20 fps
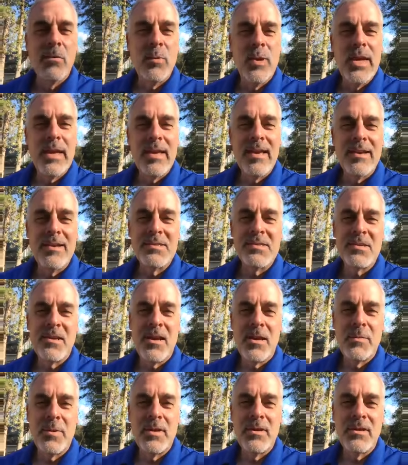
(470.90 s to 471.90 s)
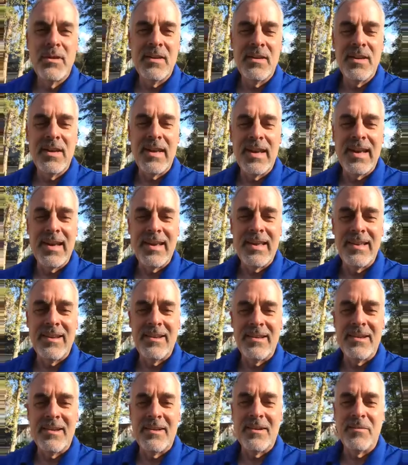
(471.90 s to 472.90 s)
The weekend is coming,
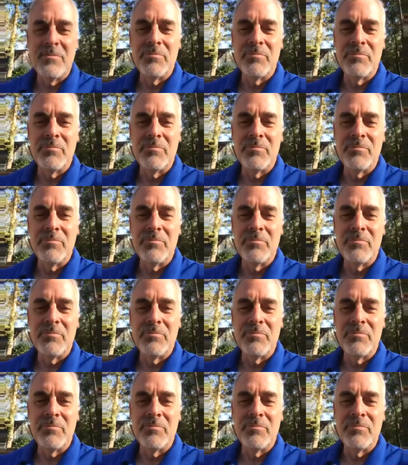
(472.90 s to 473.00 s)
and